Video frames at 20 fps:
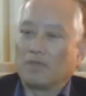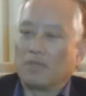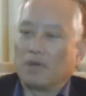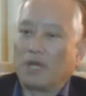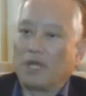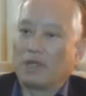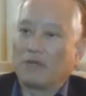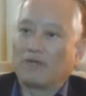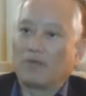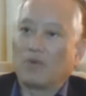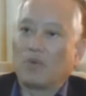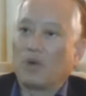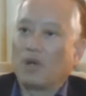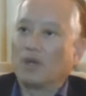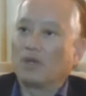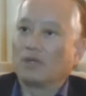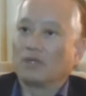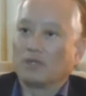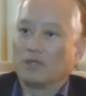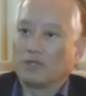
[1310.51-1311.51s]
and paying for
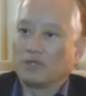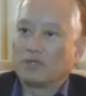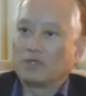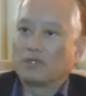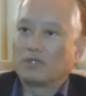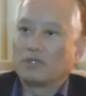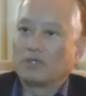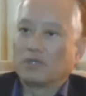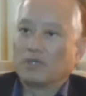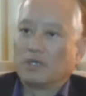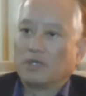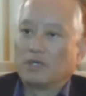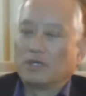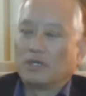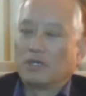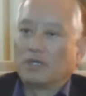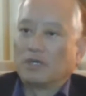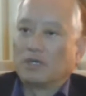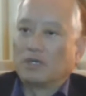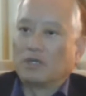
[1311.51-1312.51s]
wellness
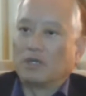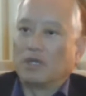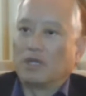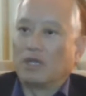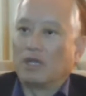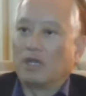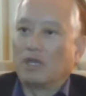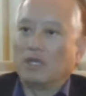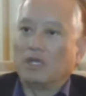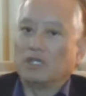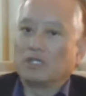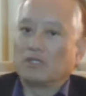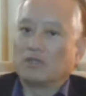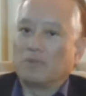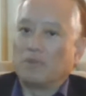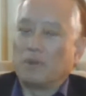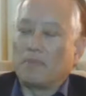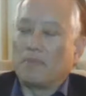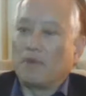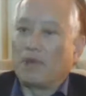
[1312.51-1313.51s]
than it is
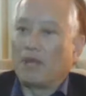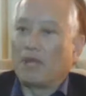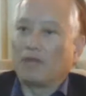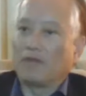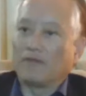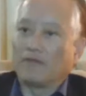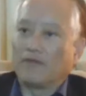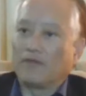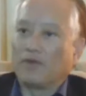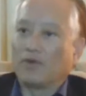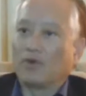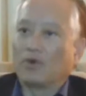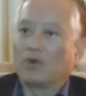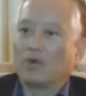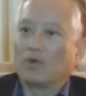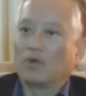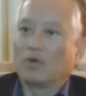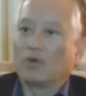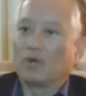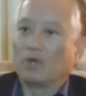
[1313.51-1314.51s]
to be paying
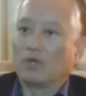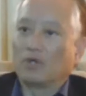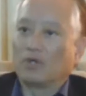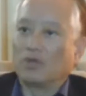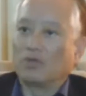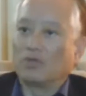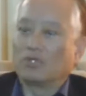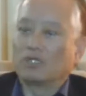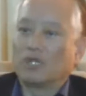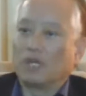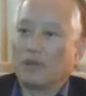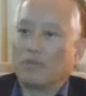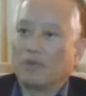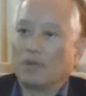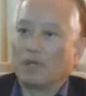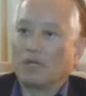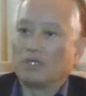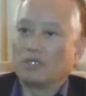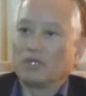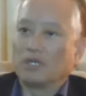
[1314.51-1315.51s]
for acute
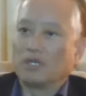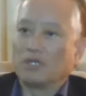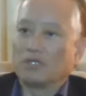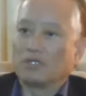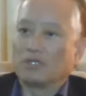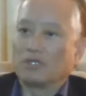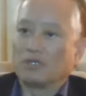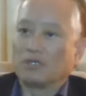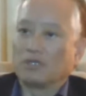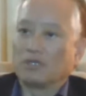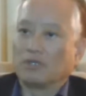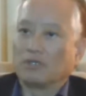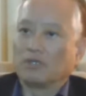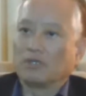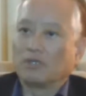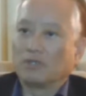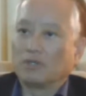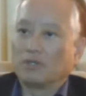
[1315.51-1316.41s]
stabilization